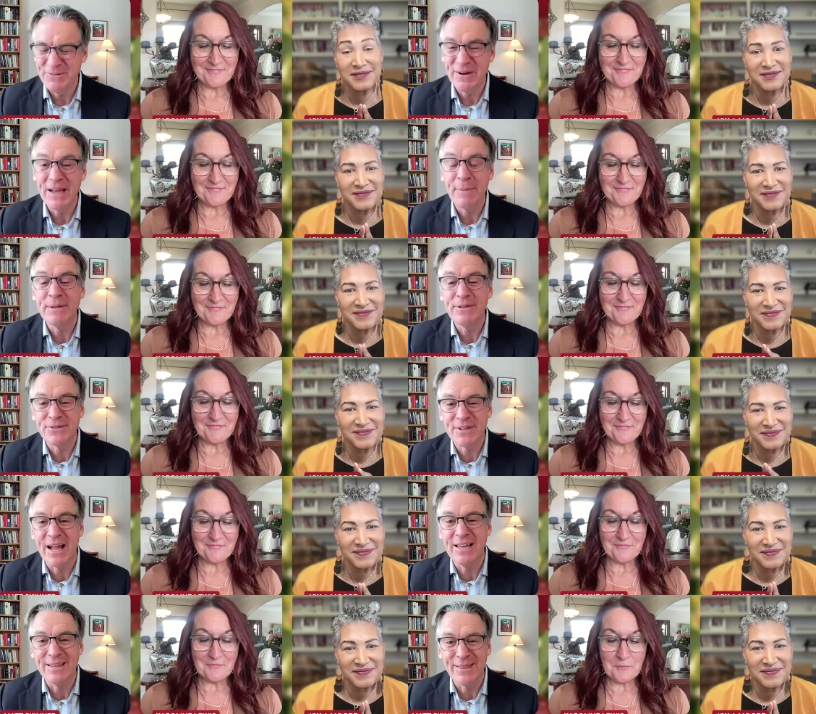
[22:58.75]
Speaker 1: way. I mean, just
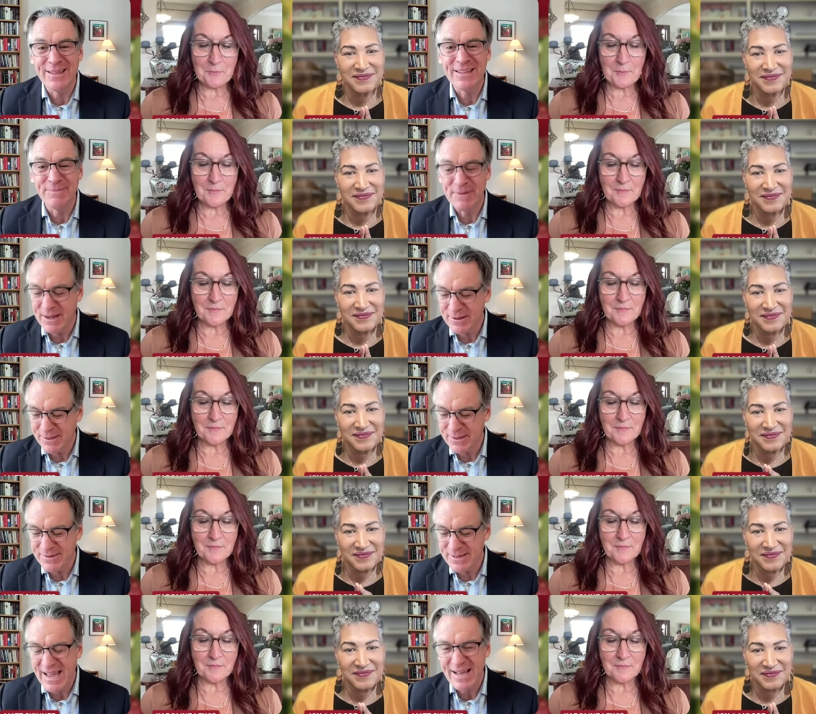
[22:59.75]
kind of to think about the
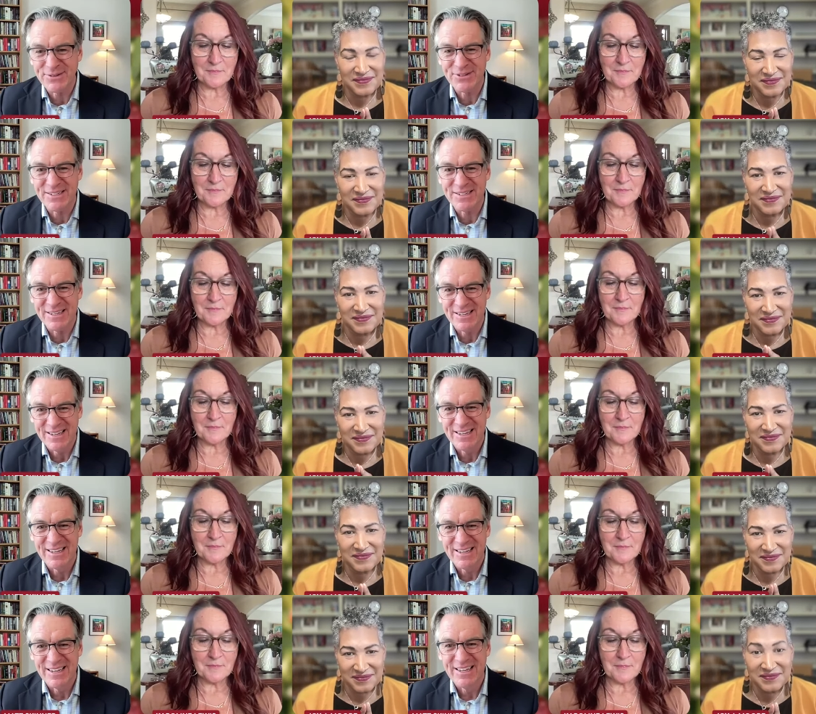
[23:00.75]
tacit
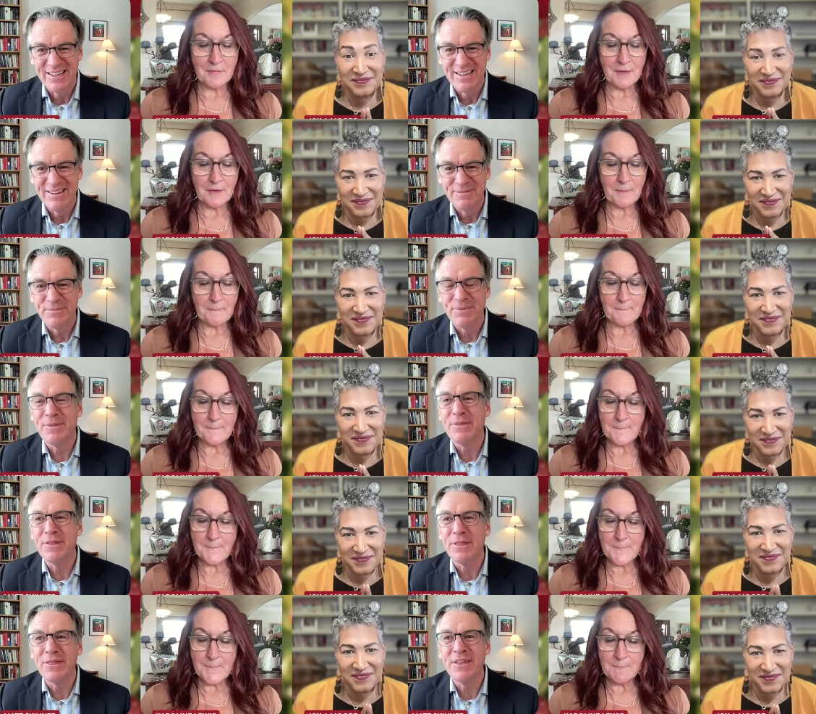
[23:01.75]

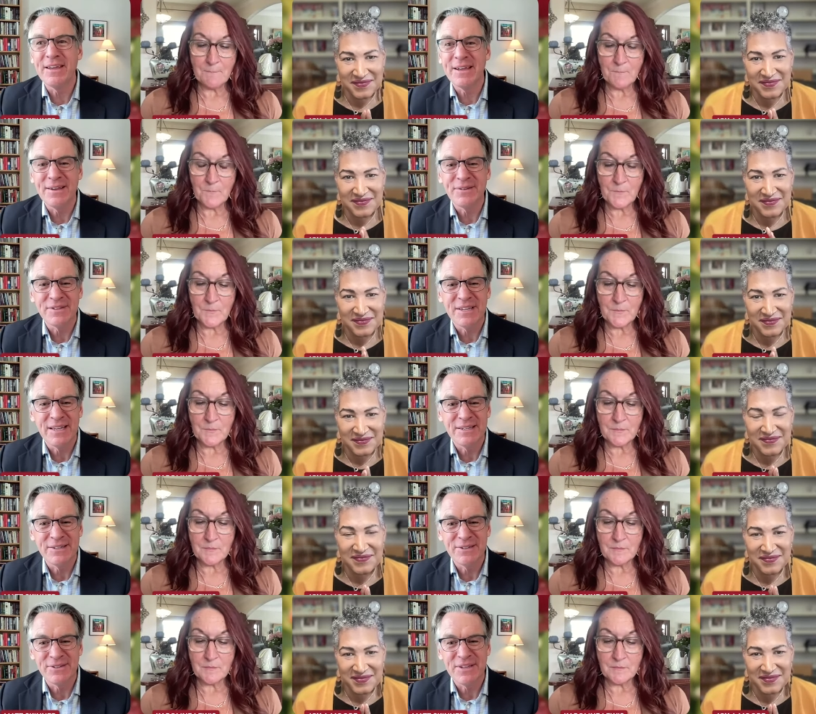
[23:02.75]
things and just